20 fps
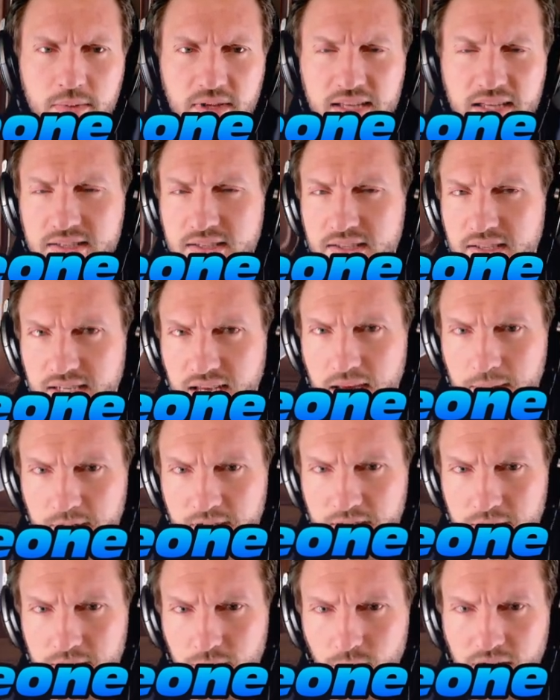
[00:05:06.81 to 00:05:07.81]
But that's the
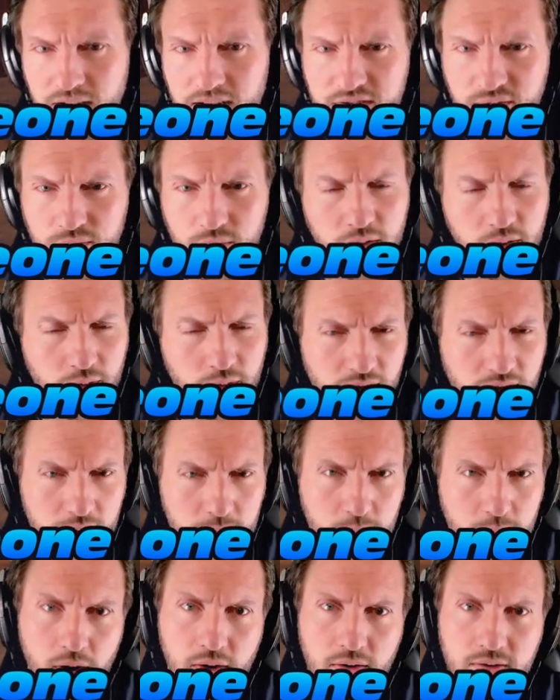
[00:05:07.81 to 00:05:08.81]
tablet. What else have we got in
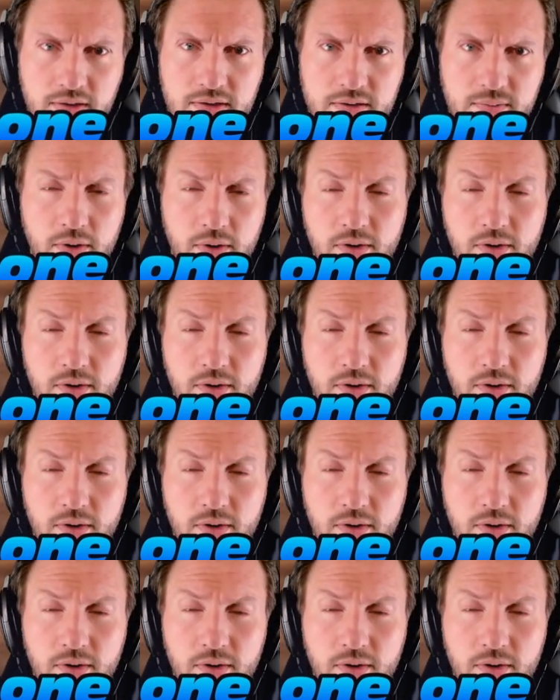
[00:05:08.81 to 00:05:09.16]
our box?